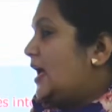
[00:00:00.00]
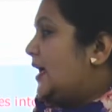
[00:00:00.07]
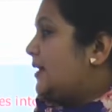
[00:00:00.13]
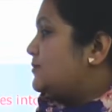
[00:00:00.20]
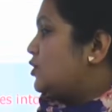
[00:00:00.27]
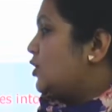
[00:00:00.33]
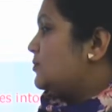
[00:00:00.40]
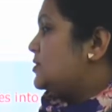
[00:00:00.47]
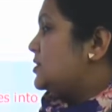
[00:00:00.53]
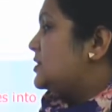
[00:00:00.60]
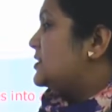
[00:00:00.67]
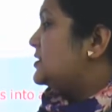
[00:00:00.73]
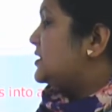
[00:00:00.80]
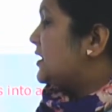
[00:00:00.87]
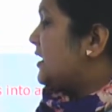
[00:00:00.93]
Absorption
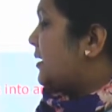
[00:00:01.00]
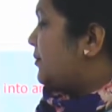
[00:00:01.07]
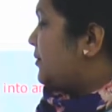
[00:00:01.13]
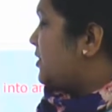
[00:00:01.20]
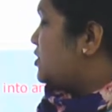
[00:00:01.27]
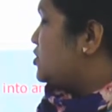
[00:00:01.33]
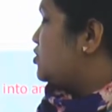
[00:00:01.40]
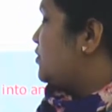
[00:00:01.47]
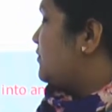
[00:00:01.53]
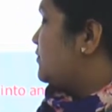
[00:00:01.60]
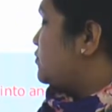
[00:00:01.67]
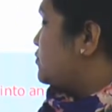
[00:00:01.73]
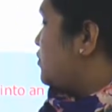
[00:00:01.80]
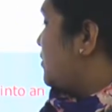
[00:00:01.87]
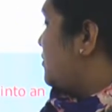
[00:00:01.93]
is the combination of
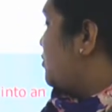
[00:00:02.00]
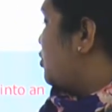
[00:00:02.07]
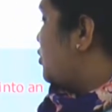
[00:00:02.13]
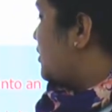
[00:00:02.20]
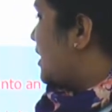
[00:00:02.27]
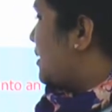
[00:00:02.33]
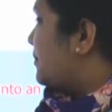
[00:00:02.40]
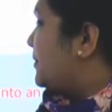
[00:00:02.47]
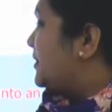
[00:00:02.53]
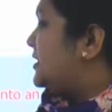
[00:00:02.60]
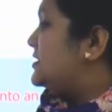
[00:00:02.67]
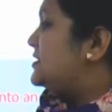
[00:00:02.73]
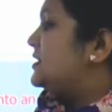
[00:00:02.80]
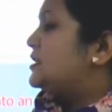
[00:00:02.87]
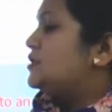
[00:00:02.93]
two or more
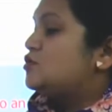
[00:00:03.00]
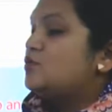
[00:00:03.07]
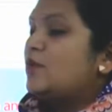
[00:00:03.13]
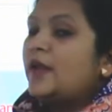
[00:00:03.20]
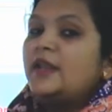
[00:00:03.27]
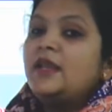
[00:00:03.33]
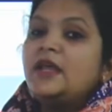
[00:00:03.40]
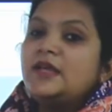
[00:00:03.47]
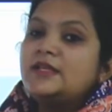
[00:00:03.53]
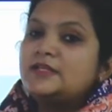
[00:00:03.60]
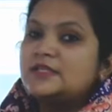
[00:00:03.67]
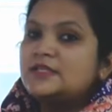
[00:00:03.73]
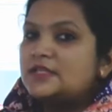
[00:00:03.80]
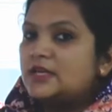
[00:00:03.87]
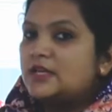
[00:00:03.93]
companies into an
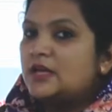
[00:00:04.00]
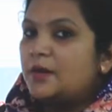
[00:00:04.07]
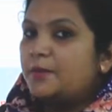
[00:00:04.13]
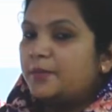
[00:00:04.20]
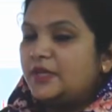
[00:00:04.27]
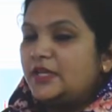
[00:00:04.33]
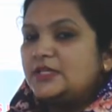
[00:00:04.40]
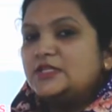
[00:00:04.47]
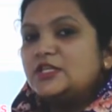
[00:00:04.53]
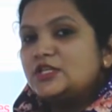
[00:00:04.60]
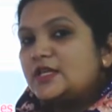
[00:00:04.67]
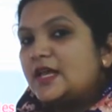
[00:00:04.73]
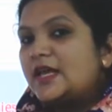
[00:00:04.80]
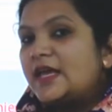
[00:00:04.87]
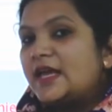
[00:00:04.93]
existing company.
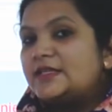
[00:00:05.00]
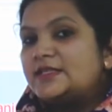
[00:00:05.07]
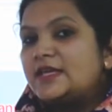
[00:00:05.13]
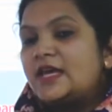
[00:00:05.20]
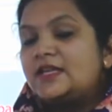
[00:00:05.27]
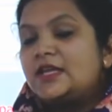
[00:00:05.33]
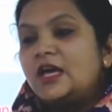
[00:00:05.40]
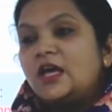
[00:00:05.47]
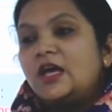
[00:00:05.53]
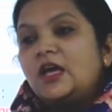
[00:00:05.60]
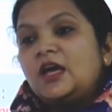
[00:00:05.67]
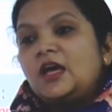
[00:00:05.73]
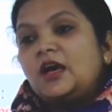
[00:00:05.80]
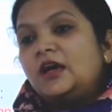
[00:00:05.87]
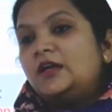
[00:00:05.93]
Just like I said,
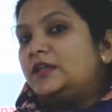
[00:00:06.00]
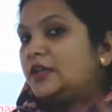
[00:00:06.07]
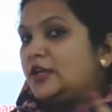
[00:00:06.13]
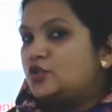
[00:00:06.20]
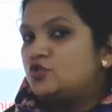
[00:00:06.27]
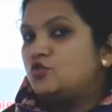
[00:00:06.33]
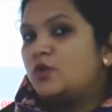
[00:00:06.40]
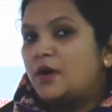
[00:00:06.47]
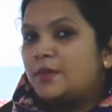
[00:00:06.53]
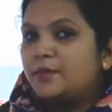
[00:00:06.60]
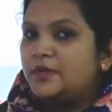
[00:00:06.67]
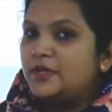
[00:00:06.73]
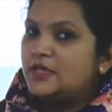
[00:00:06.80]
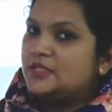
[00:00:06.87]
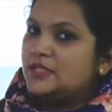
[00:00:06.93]
there are two
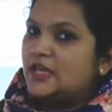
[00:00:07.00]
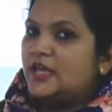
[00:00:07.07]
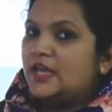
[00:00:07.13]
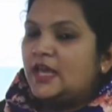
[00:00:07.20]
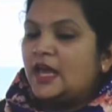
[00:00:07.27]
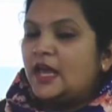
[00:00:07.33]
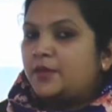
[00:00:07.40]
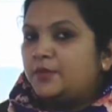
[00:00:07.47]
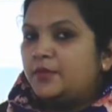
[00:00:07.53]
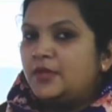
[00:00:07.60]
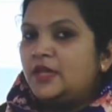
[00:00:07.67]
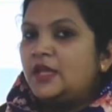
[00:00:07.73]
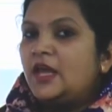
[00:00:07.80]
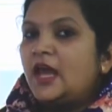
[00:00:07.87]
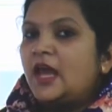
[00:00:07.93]
companies A and B,
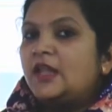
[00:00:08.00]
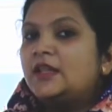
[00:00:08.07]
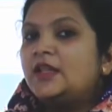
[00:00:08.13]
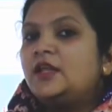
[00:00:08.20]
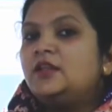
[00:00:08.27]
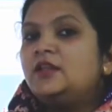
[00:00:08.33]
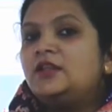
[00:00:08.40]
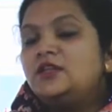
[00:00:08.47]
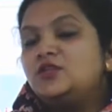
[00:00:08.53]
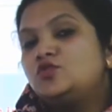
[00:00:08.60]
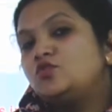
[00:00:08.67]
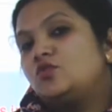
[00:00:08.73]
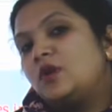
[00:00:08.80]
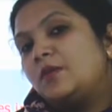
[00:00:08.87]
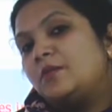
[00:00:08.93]
and then these
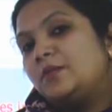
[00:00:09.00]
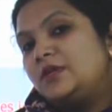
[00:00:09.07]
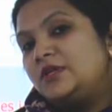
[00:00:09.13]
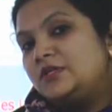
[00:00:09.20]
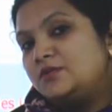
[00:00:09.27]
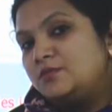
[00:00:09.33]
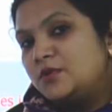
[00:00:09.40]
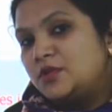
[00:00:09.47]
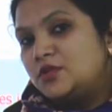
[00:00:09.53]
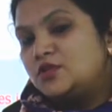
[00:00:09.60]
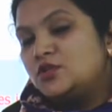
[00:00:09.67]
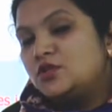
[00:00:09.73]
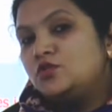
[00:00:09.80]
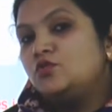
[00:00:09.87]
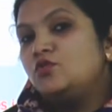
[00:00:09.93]
two companies merge
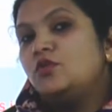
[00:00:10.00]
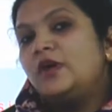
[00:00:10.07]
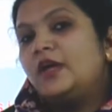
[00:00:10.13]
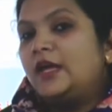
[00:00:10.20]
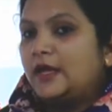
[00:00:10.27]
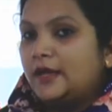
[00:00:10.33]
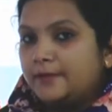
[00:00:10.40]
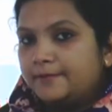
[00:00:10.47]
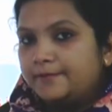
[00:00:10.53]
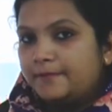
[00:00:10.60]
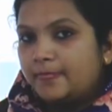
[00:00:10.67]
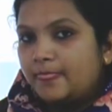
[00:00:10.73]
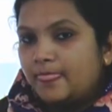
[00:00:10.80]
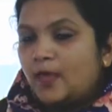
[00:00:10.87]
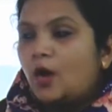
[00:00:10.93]
into A,
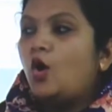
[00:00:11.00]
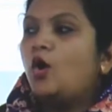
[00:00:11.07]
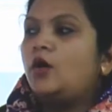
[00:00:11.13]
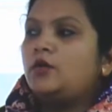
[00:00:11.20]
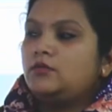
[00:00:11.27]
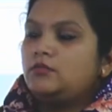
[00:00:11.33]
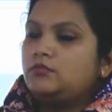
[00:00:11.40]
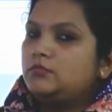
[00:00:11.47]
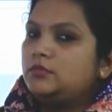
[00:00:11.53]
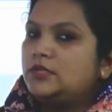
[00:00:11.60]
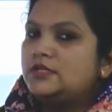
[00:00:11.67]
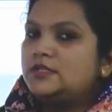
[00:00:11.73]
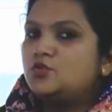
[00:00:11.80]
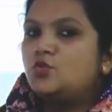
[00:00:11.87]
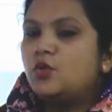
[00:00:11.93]
or
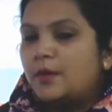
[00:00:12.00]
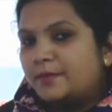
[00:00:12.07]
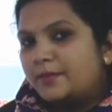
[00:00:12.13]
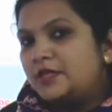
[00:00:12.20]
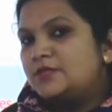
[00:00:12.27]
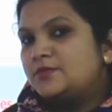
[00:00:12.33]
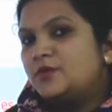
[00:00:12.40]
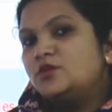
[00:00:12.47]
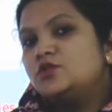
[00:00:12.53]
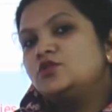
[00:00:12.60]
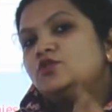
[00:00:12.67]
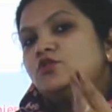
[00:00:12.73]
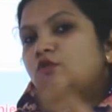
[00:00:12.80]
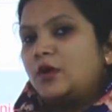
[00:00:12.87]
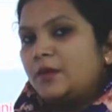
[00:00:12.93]
these two companies merge
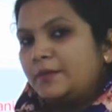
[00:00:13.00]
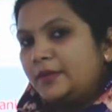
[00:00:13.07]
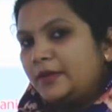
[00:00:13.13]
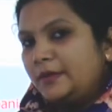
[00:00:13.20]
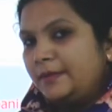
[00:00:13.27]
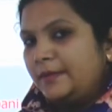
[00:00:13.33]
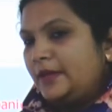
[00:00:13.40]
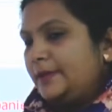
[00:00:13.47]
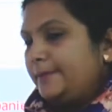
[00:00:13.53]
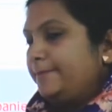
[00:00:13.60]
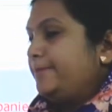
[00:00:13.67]
into company B.